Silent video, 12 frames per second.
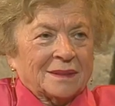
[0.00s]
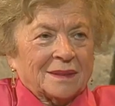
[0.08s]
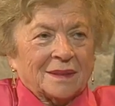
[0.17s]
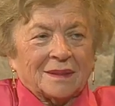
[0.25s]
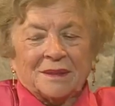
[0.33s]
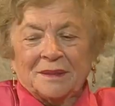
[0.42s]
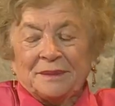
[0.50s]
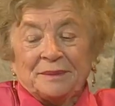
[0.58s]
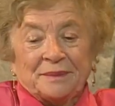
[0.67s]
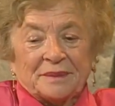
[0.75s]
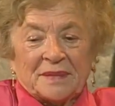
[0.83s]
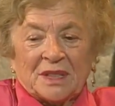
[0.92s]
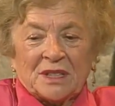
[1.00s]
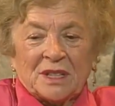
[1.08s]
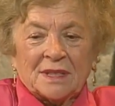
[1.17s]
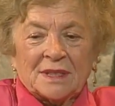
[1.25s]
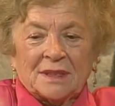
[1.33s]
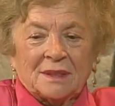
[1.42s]
Uh,
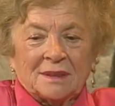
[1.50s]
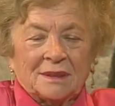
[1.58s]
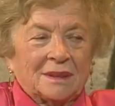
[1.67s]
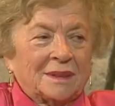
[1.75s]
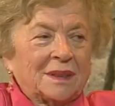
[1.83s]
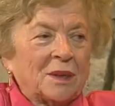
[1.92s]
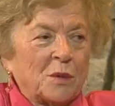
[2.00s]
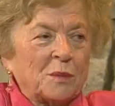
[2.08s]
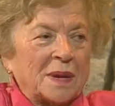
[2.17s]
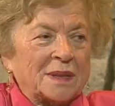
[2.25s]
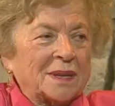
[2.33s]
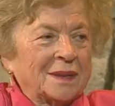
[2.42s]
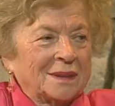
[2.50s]
she's nobody.